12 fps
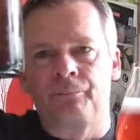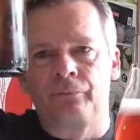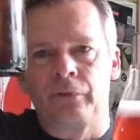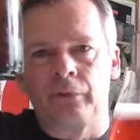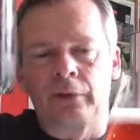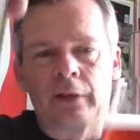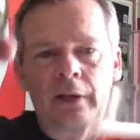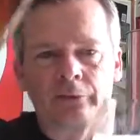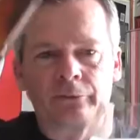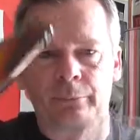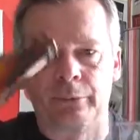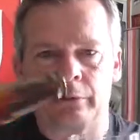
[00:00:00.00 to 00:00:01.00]
very
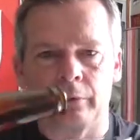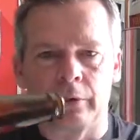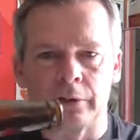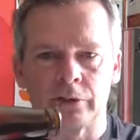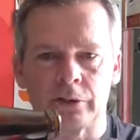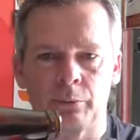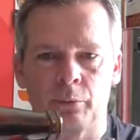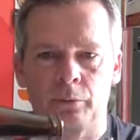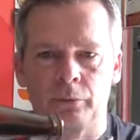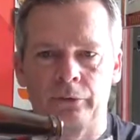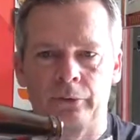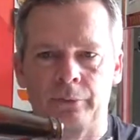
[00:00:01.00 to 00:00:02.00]
last bit. Oh, actually,
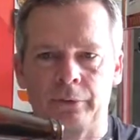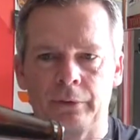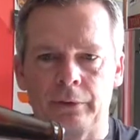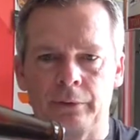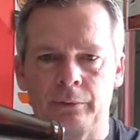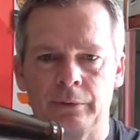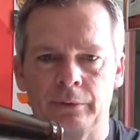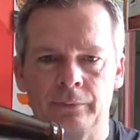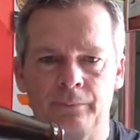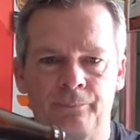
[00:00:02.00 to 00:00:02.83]
we'll tip it in anyway.